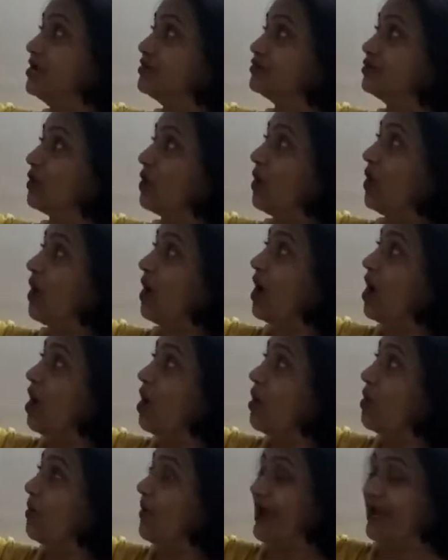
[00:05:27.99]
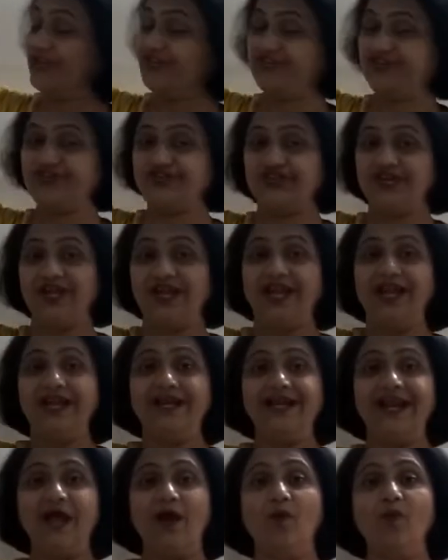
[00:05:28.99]
So which.
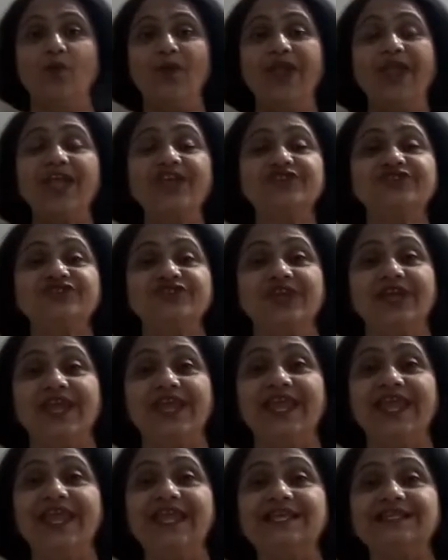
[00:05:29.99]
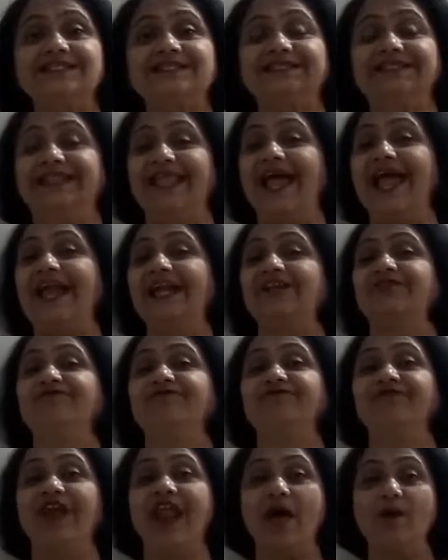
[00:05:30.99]
Now which is that
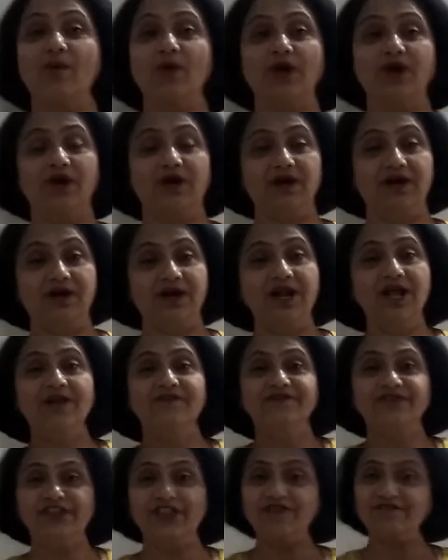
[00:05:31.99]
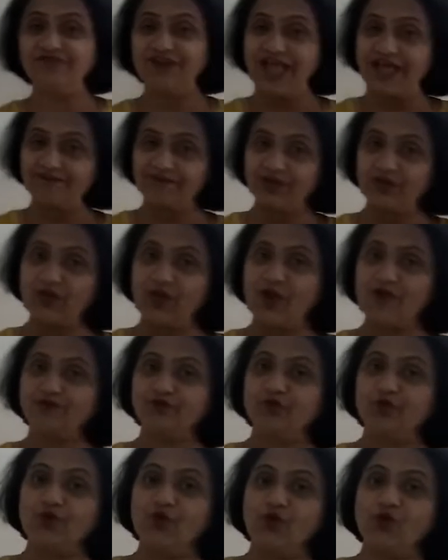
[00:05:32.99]
flower? For the flower you have
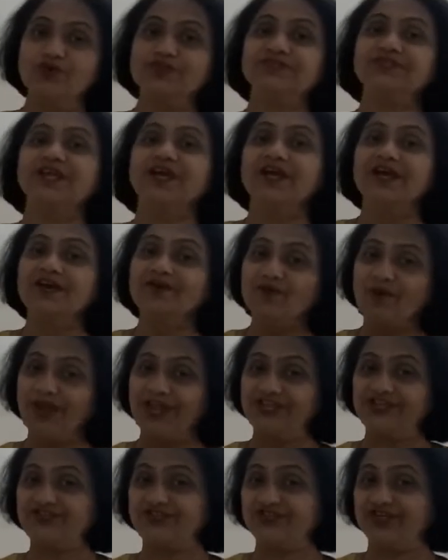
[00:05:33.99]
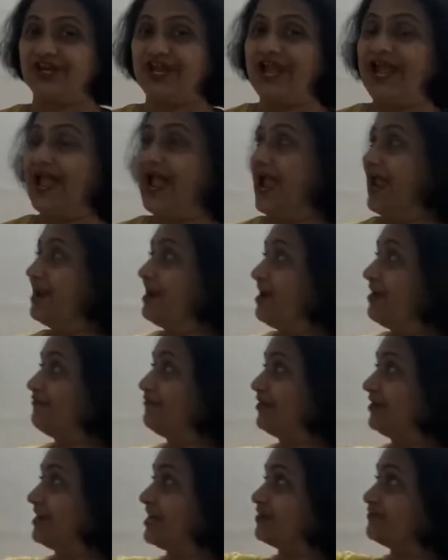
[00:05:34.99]
to use which, and
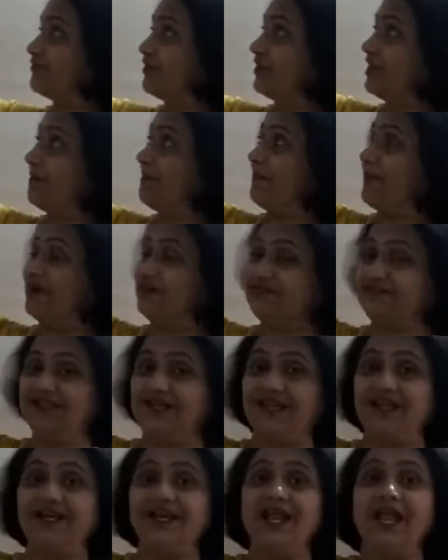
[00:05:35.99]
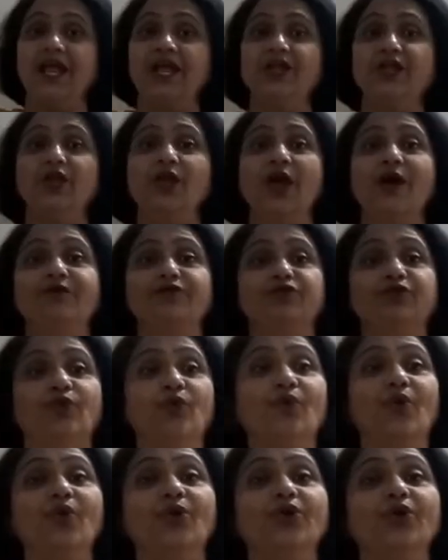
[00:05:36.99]
if it is for the person you have
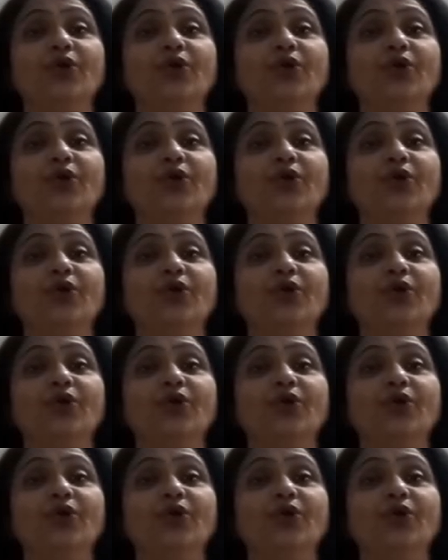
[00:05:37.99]
to